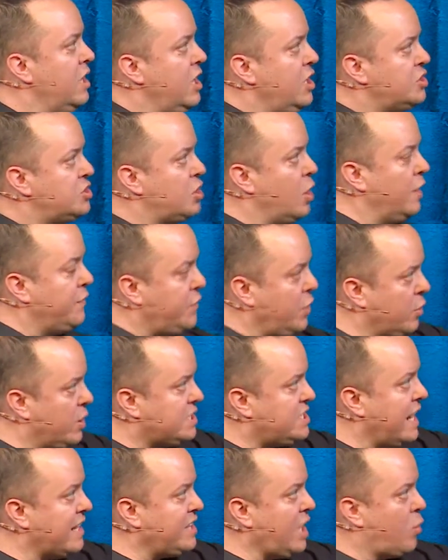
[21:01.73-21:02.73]
So if you were to
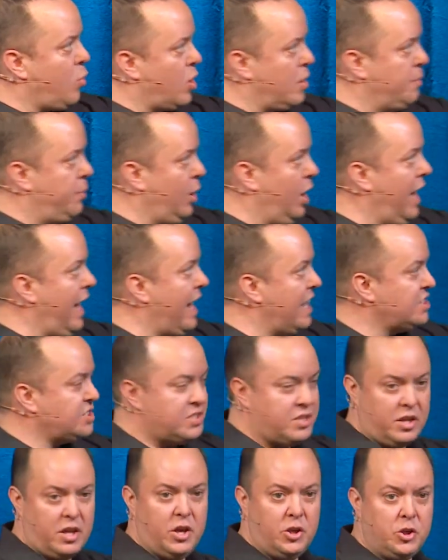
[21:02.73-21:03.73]
take that word blessed,
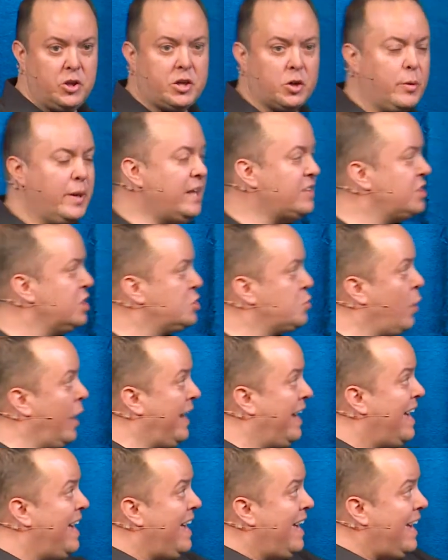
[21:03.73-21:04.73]
you could read it this
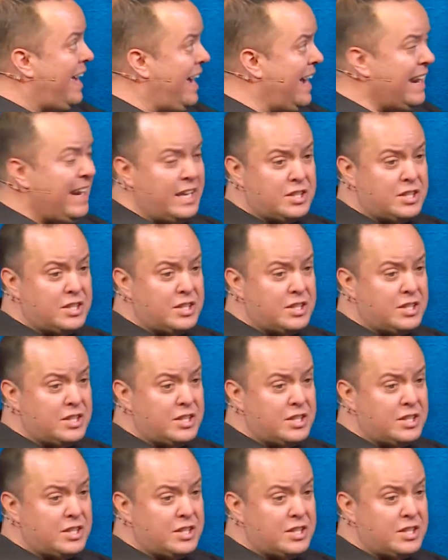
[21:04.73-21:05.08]
way: it